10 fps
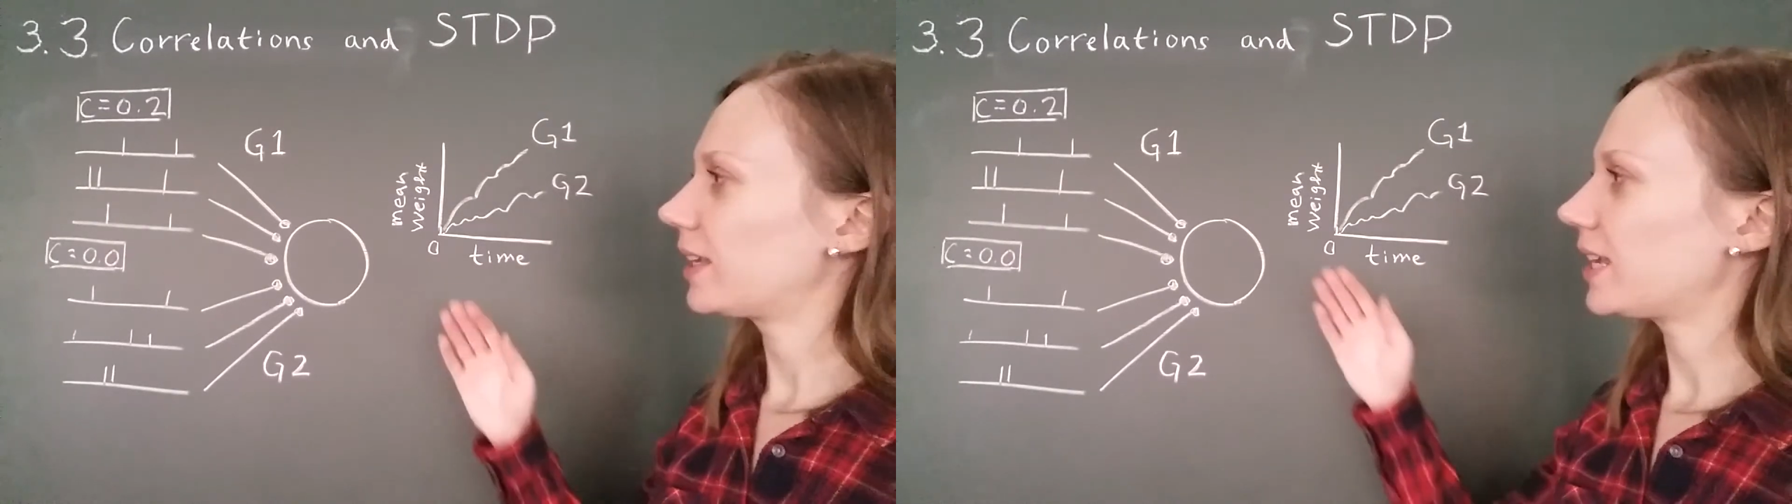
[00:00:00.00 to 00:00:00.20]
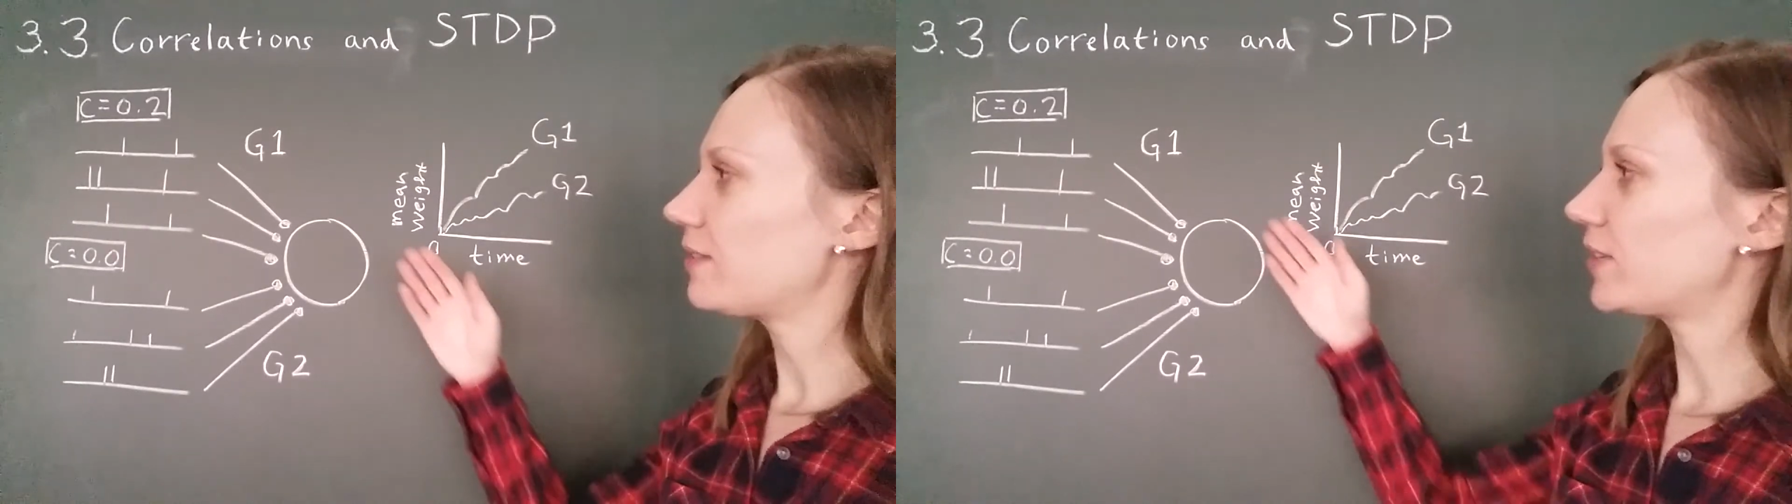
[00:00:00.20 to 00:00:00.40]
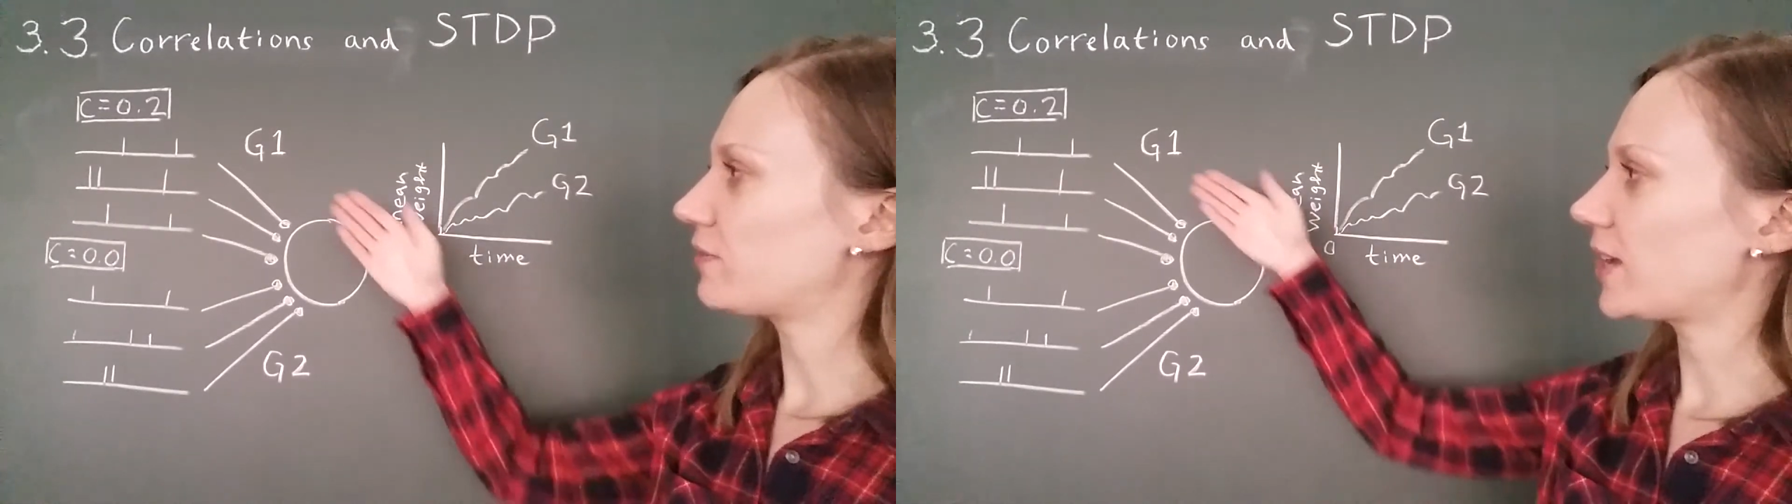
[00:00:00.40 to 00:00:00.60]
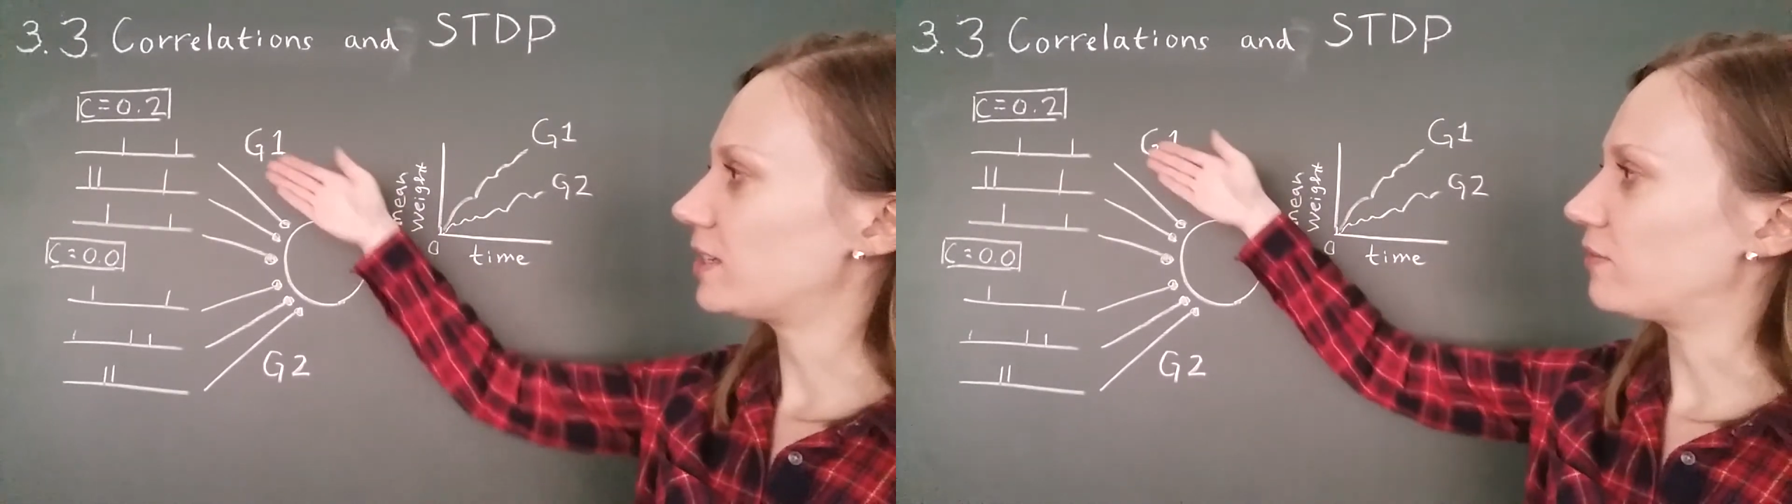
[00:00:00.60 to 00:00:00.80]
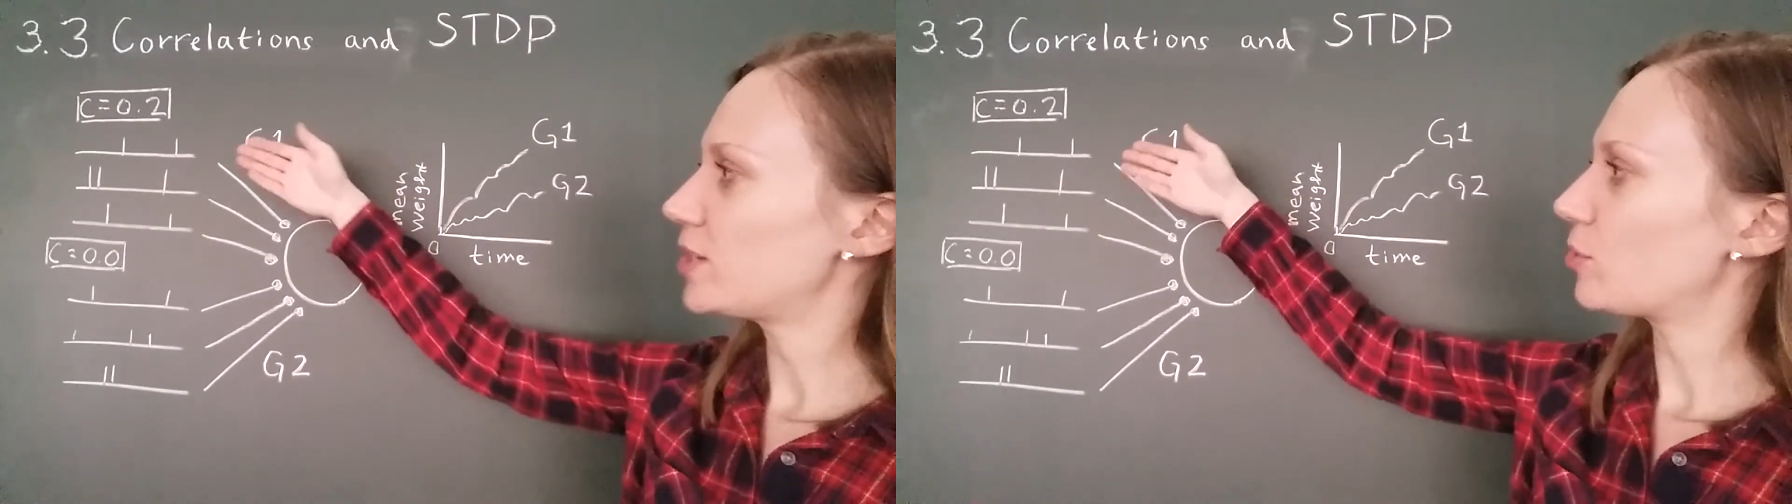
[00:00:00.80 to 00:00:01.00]
even if
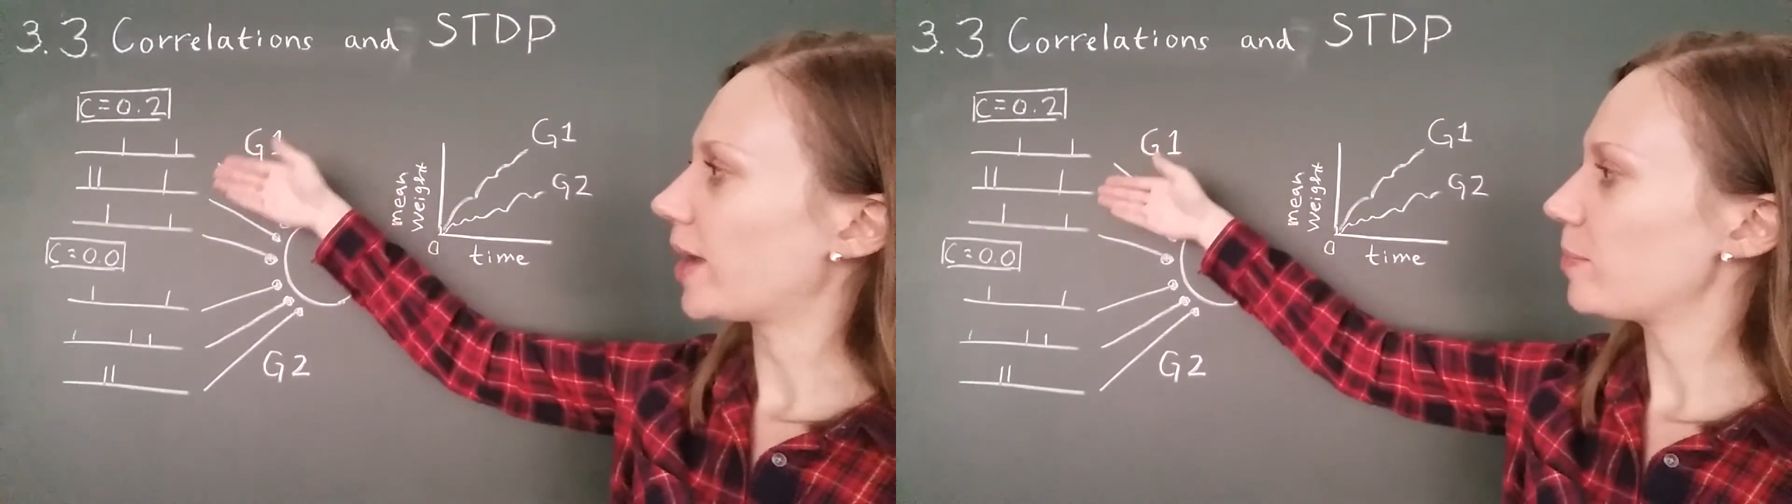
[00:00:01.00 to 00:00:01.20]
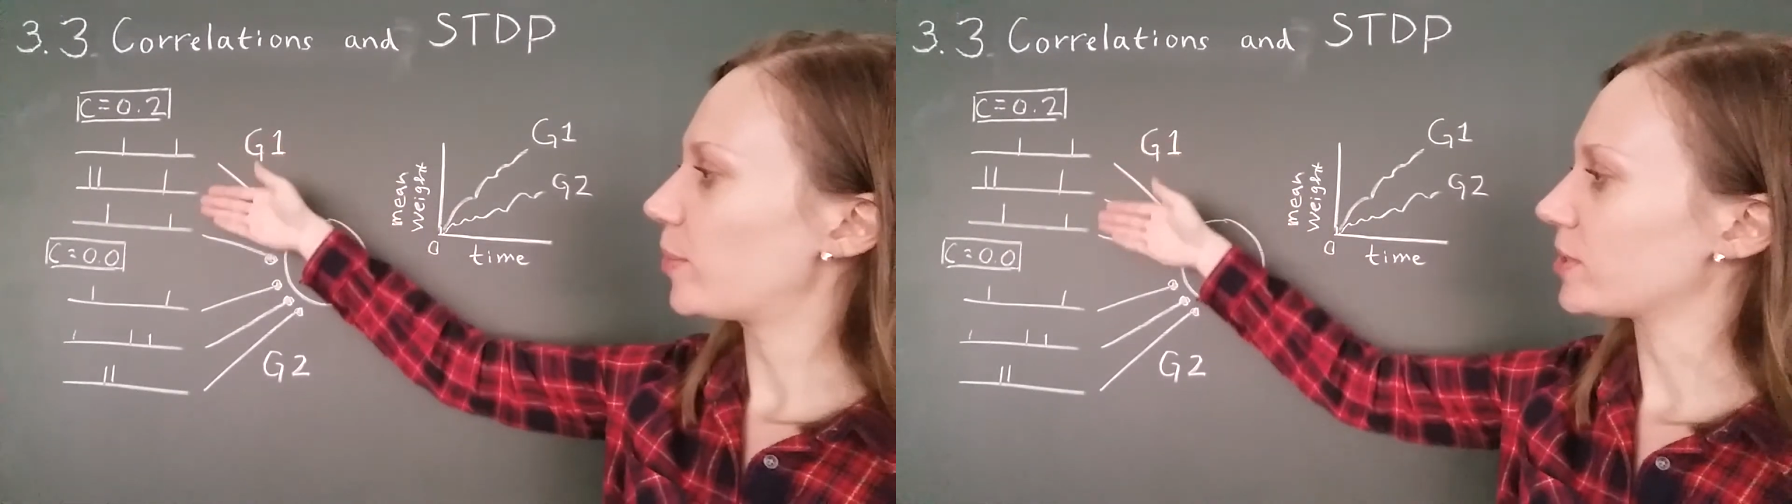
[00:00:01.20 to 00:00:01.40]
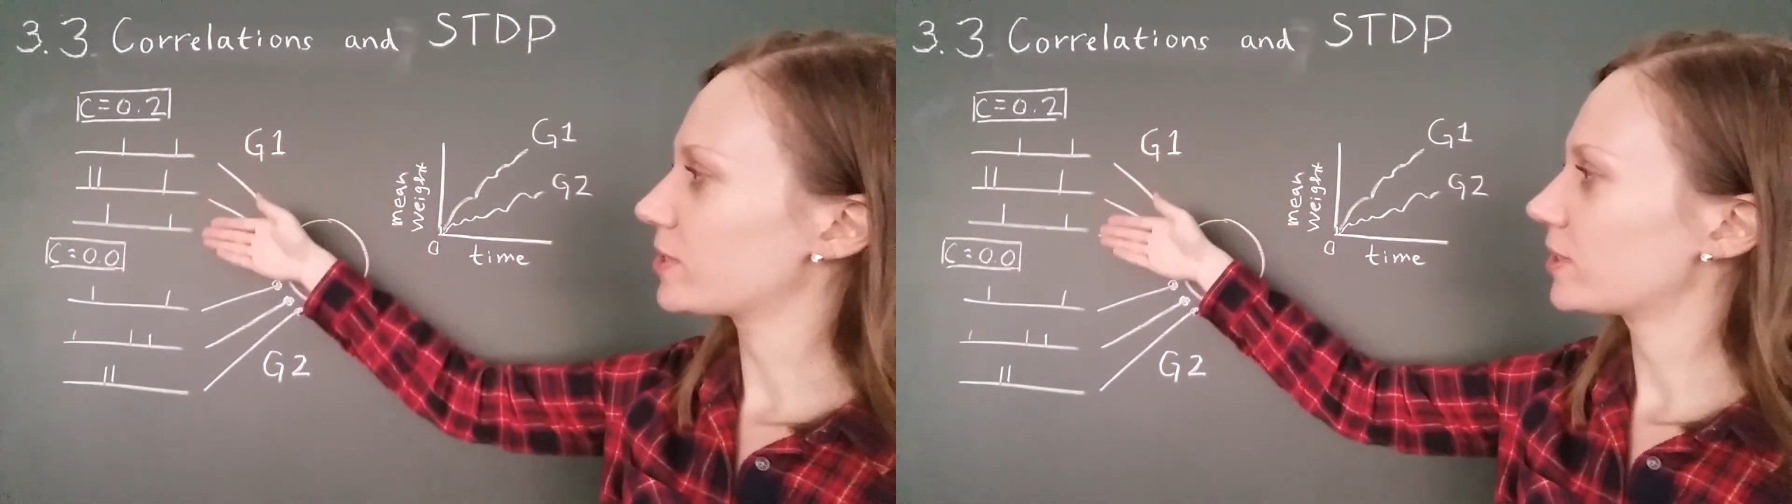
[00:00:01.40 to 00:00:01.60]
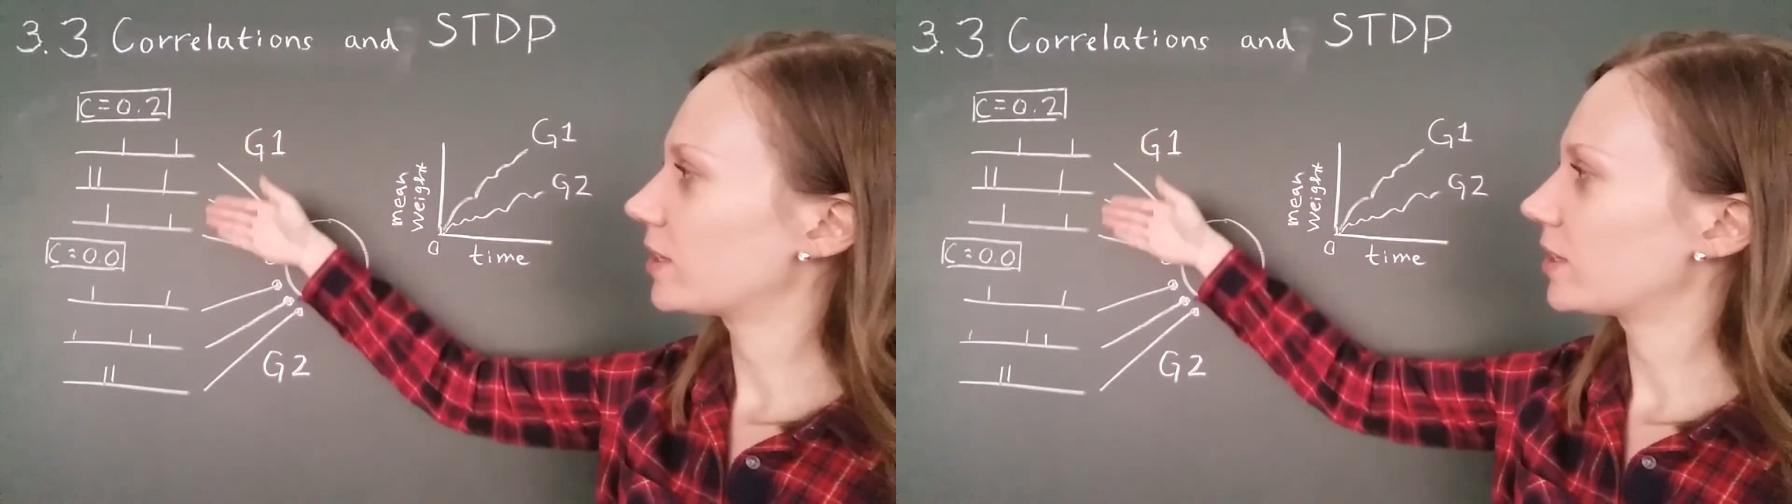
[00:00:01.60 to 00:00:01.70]
individual inputs